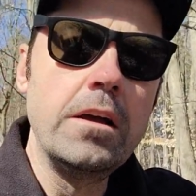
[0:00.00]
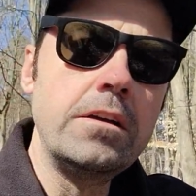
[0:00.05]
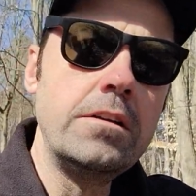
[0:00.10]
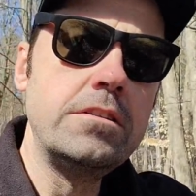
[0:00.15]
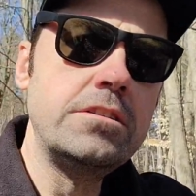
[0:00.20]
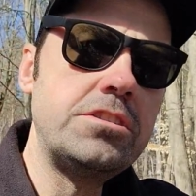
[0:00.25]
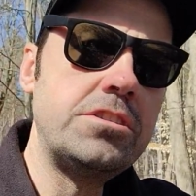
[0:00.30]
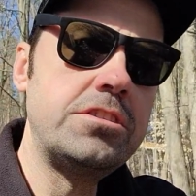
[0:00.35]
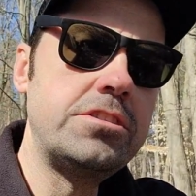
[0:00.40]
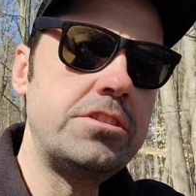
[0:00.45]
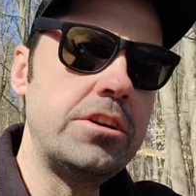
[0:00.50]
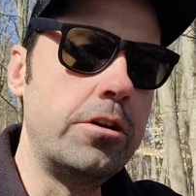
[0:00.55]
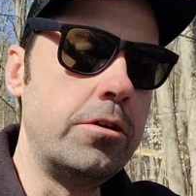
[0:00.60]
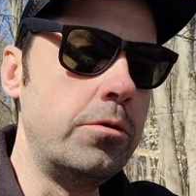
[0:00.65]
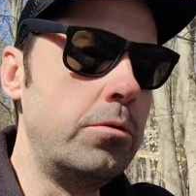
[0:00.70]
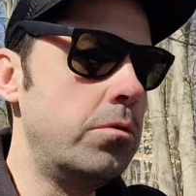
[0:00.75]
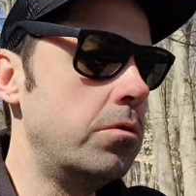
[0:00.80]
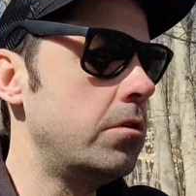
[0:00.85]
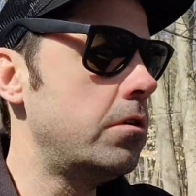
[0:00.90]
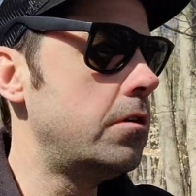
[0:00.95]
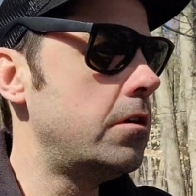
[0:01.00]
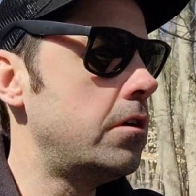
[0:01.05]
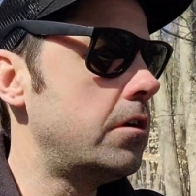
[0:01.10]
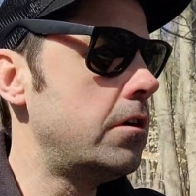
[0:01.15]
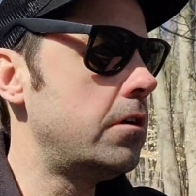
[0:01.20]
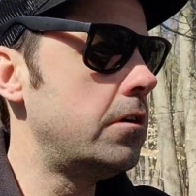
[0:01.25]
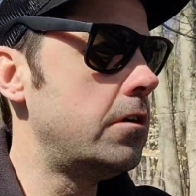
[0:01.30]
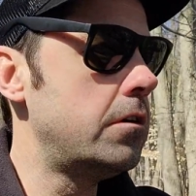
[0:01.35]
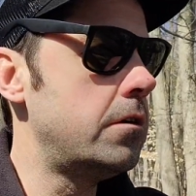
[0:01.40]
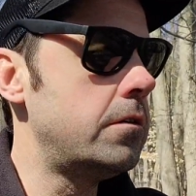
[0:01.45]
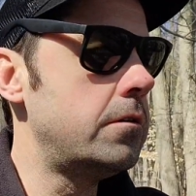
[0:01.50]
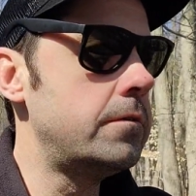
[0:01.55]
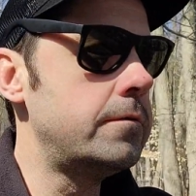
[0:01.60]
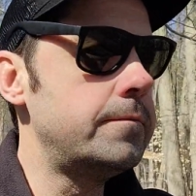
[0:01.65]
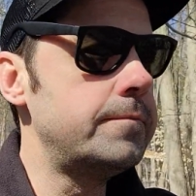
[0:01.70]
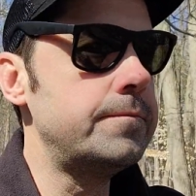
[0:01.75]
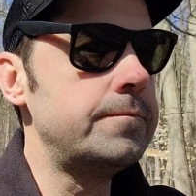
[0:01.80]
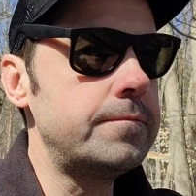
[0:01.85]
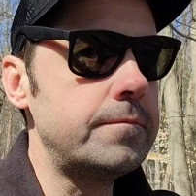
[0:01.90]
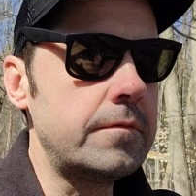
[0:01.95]
So
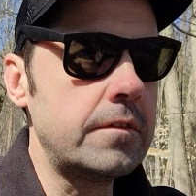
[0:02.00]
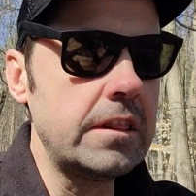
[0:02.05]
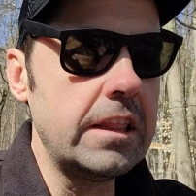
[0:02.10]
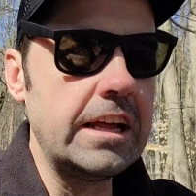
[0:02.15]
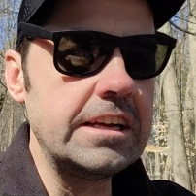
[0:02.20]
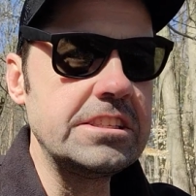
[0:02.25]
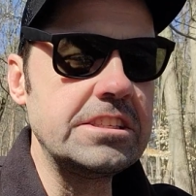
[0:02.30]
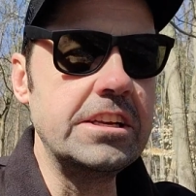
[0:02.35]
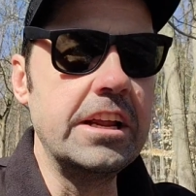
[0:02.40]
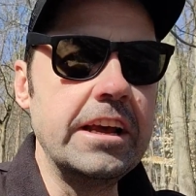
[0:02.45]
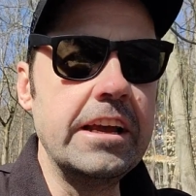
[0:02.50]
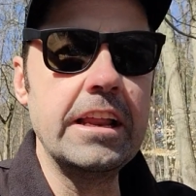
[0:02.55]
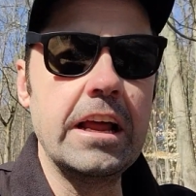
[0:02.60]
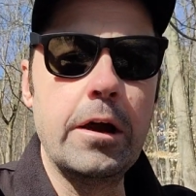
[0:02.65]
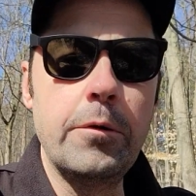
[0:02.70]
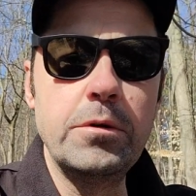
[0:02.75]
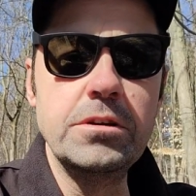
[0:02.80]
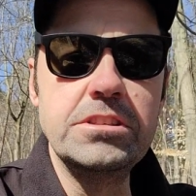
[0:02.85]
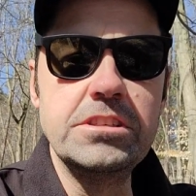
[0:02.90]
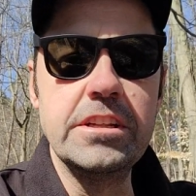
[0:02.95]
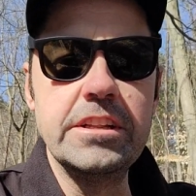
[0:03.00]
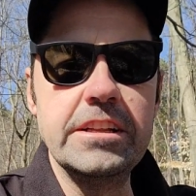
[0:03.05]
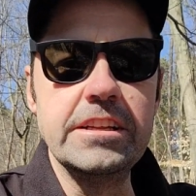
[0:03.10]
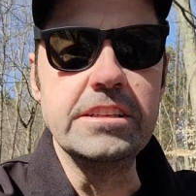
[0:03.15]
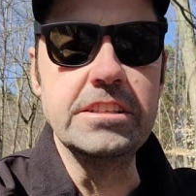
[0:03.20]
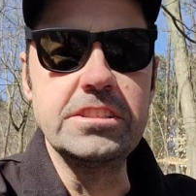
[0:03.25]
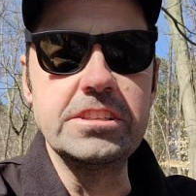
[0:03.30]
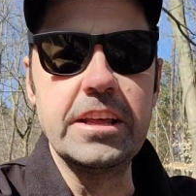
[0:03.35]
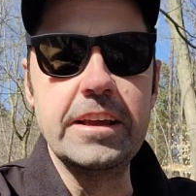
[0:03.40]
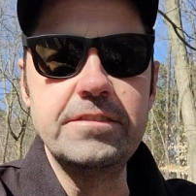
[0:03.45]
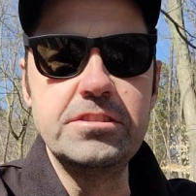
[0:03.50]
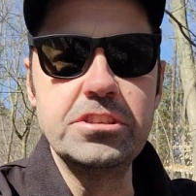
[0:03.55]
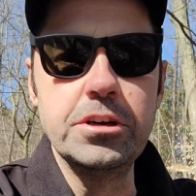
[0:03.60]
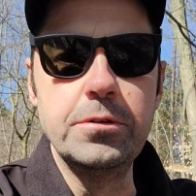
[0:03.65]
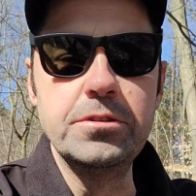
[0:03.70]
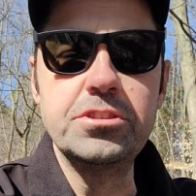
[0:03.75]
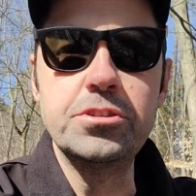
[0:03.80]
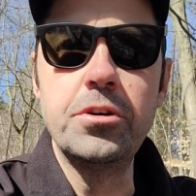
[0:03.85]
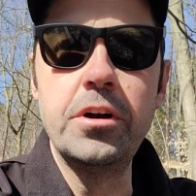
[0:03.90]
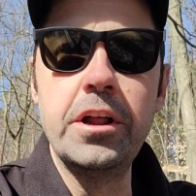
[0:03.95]
last night I went to the Enslaved show
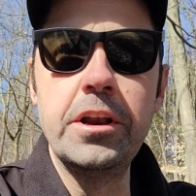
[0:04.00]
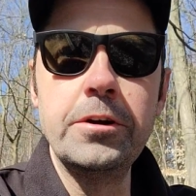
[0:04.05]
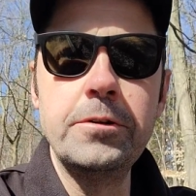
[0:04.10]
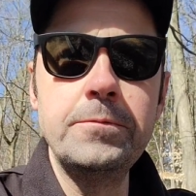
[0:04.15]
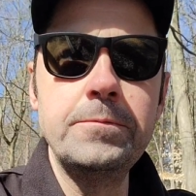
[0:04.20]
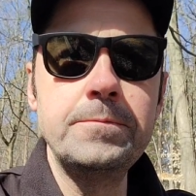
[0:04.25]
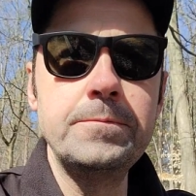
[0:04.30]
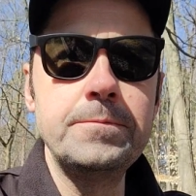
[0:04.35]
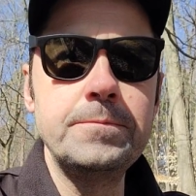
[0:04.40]
in Toronto,